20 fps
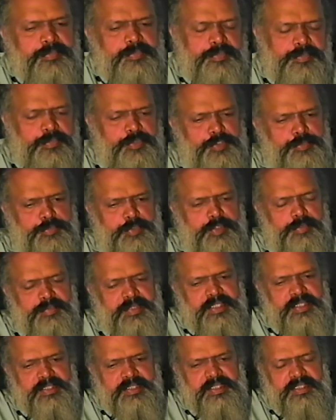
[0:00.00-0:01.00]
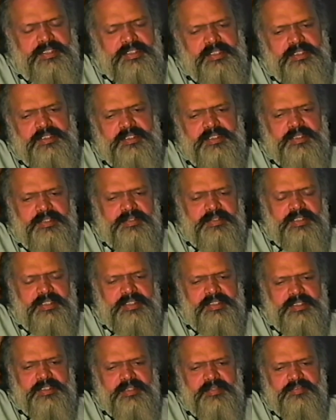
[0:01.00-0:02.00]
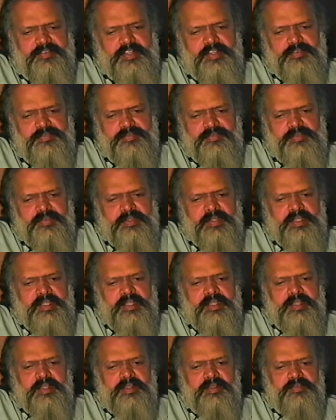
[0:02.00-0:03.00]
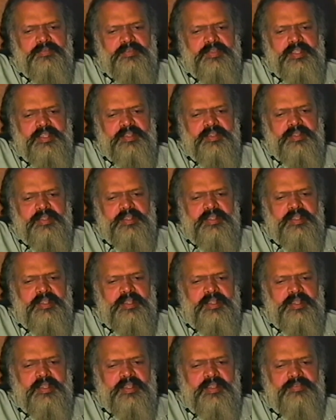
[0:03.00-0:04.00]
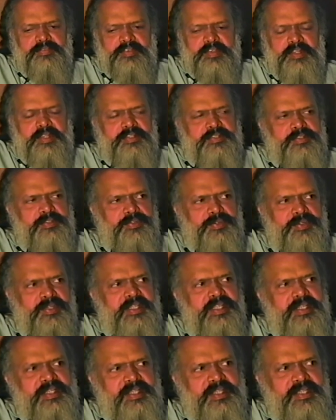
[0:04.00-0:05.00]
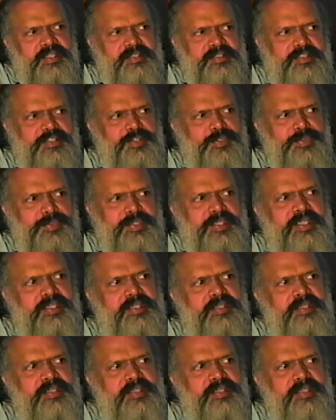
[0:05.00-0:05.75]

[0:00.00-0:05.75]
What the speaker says: Most probably. This is the way I feel totally at ease in doing.